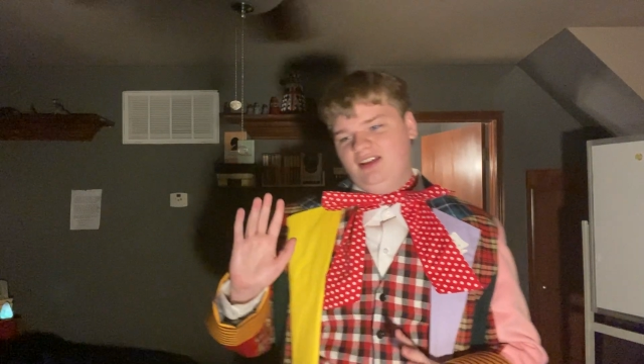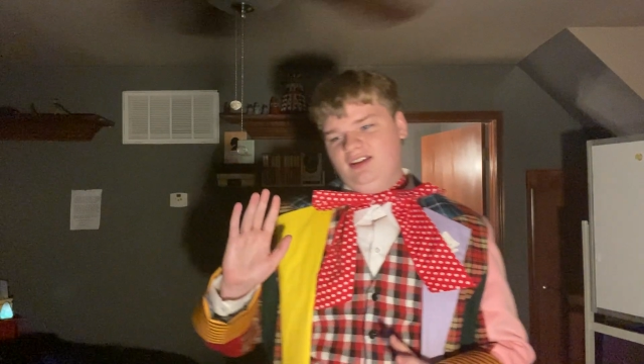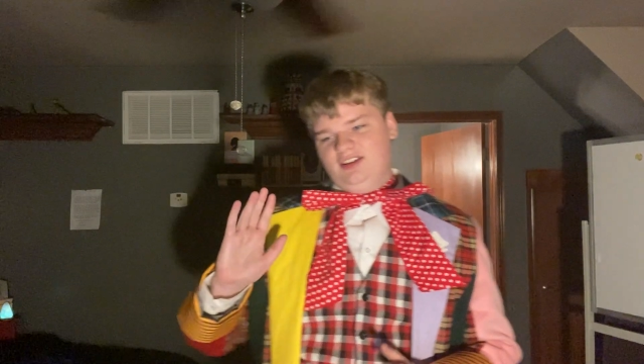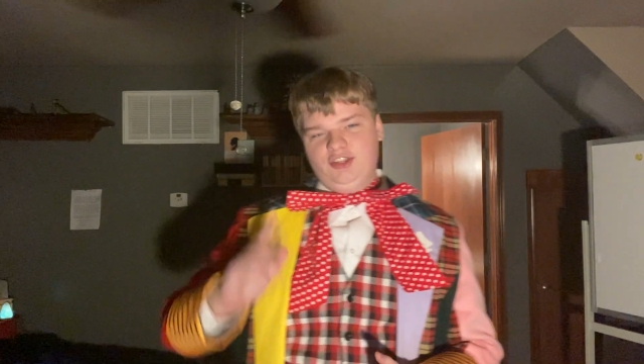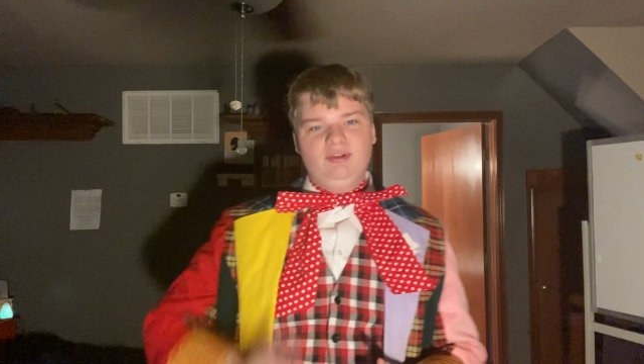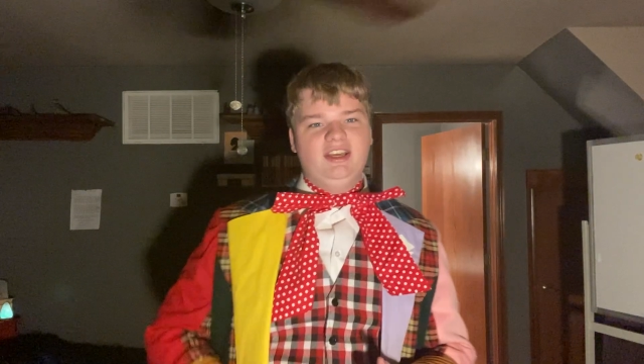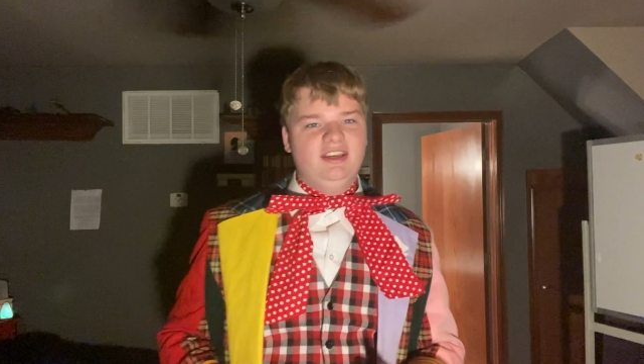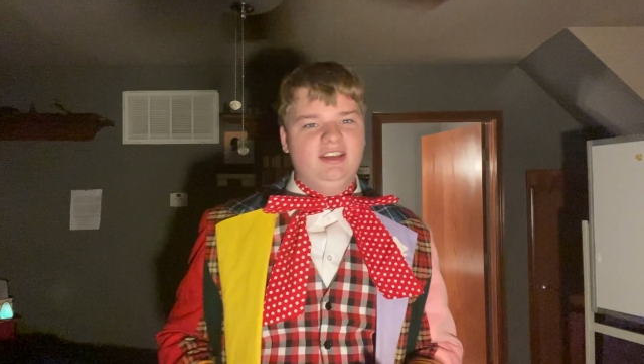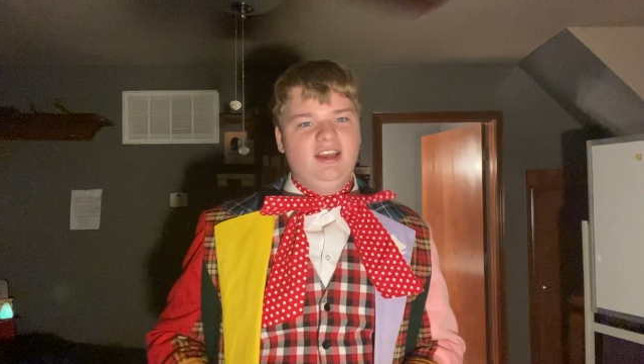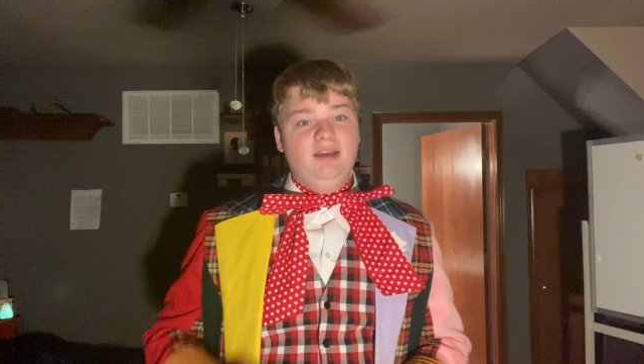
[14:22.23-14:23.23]
Uh,
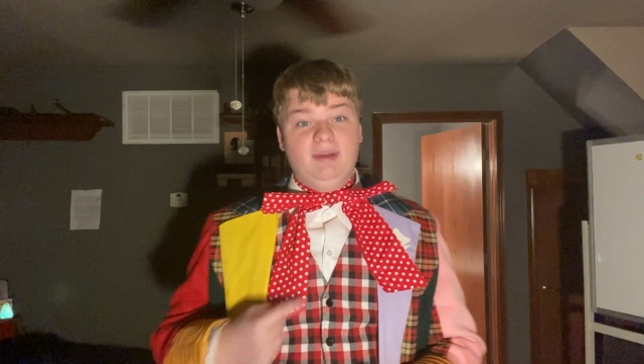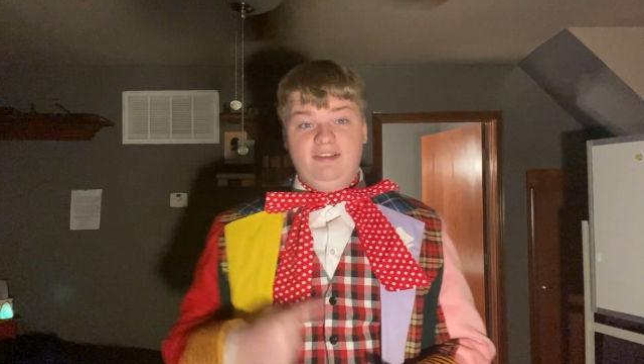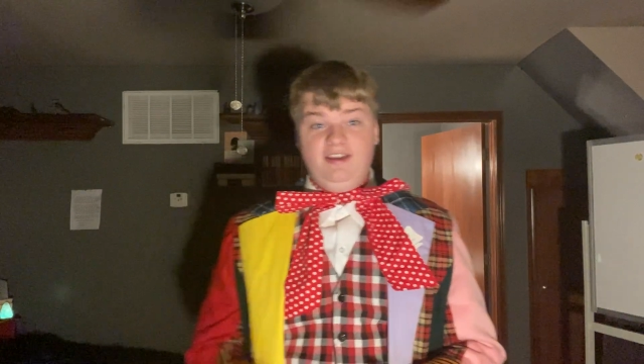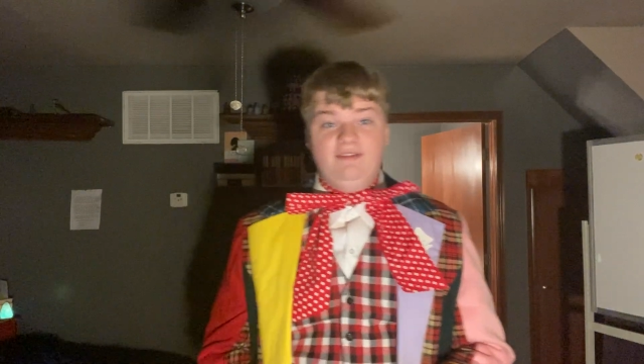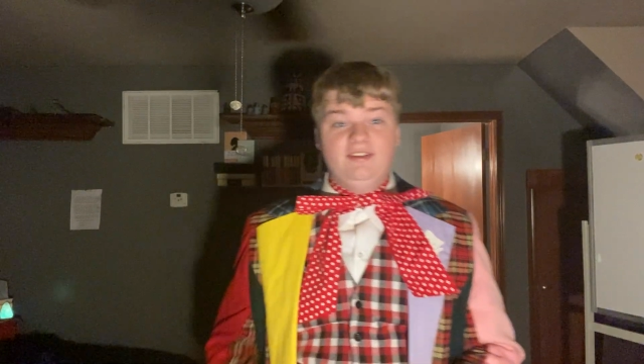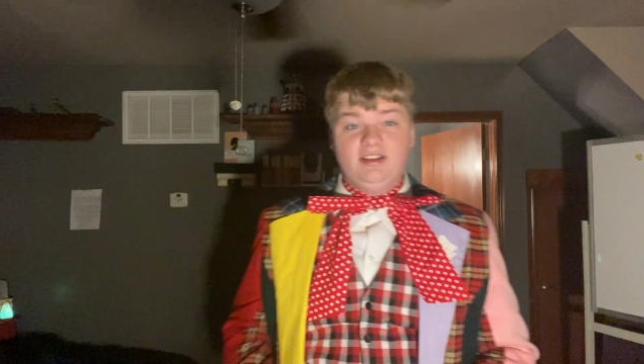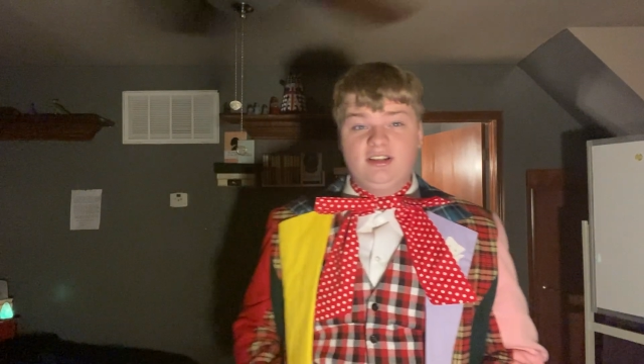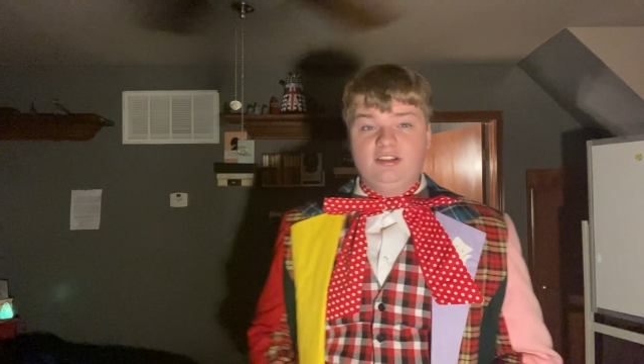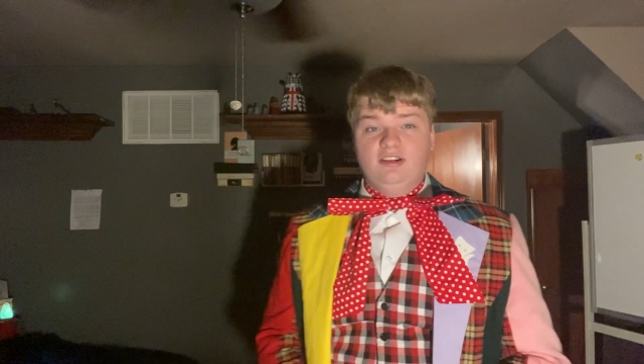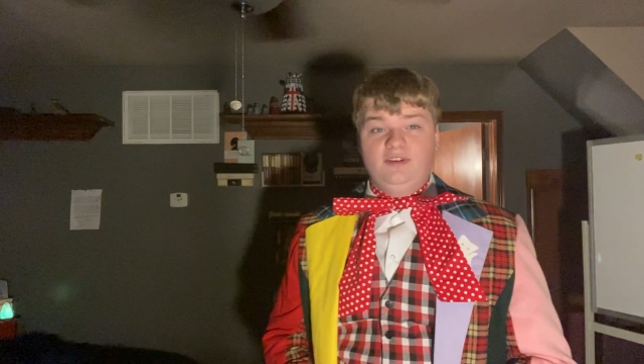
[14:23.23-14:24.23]
three, my favorite
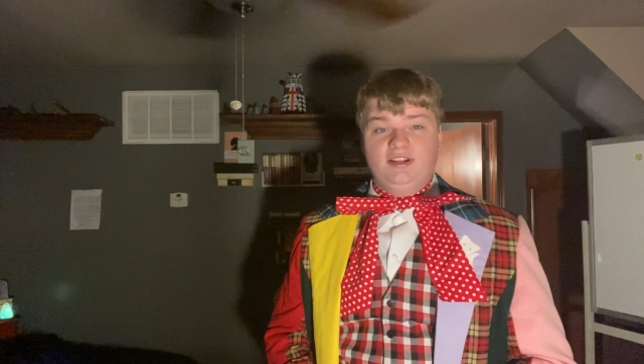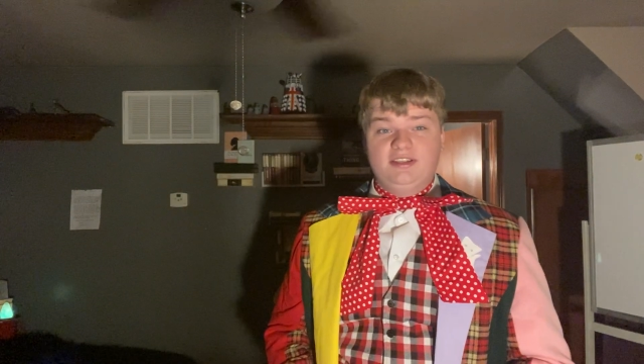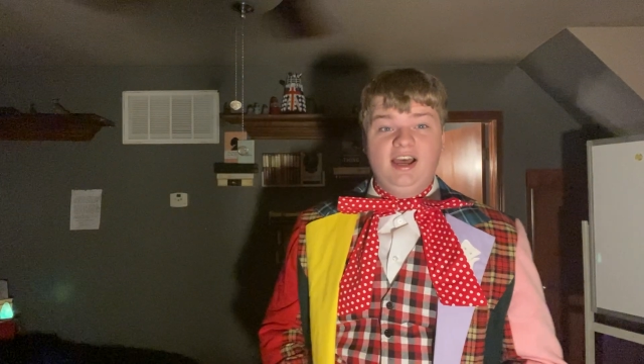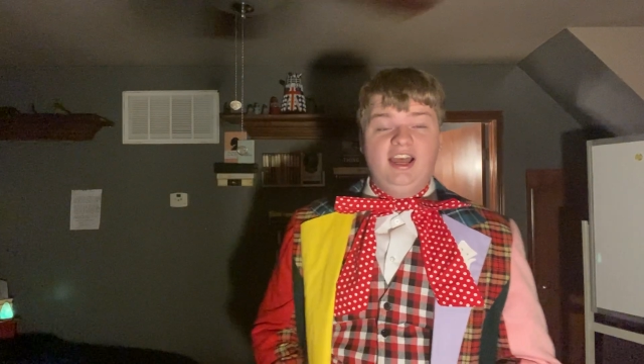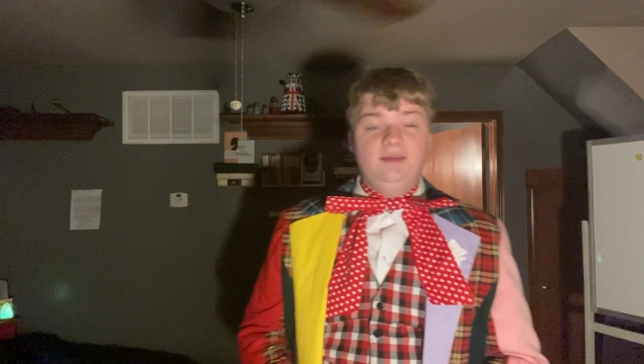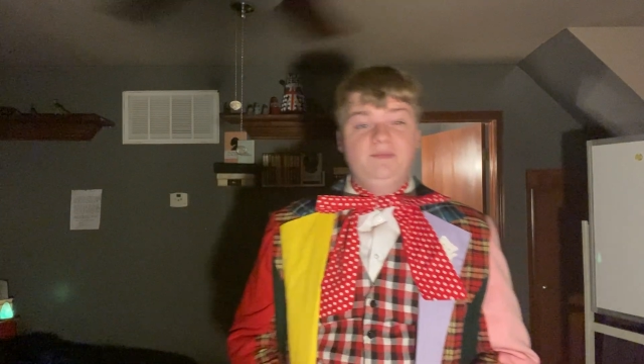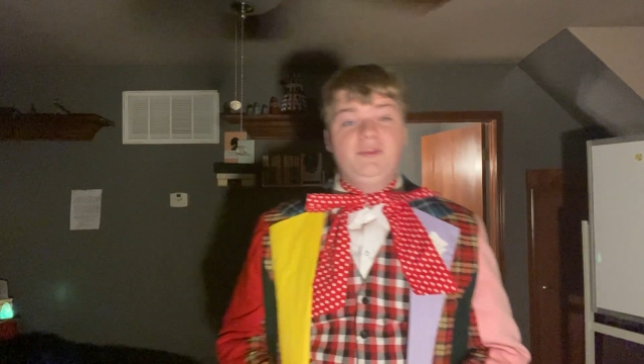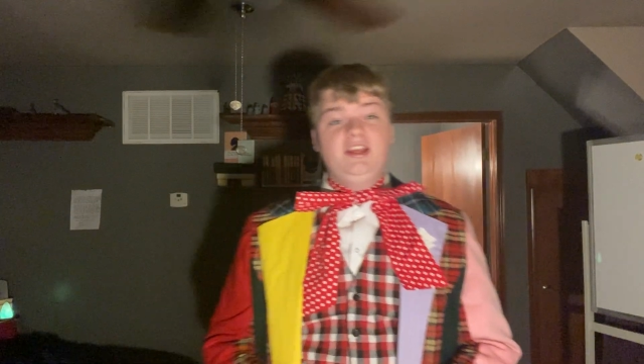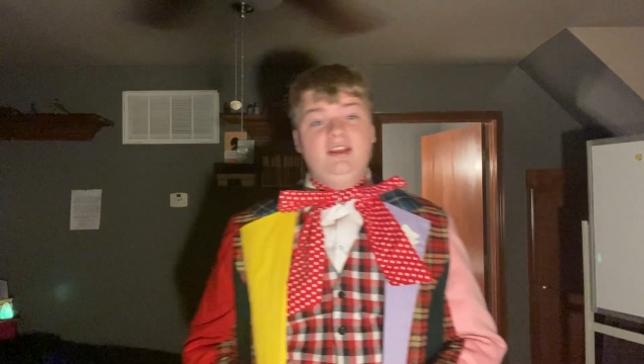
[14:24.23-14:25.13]
doctor of all time,